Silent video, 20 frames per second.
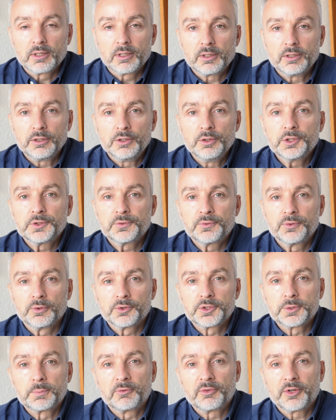useful
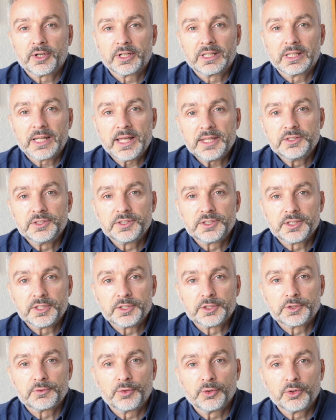to provide
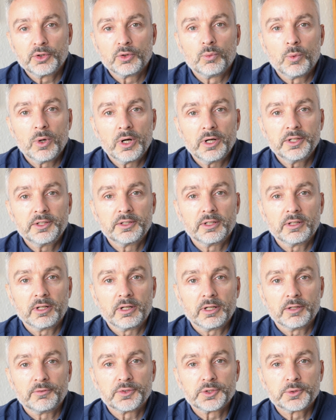lenses for your wider
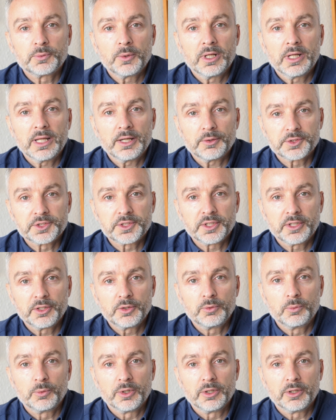life as well,
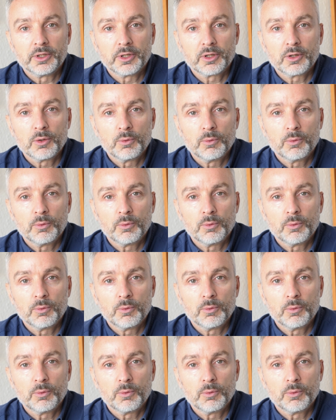outside work,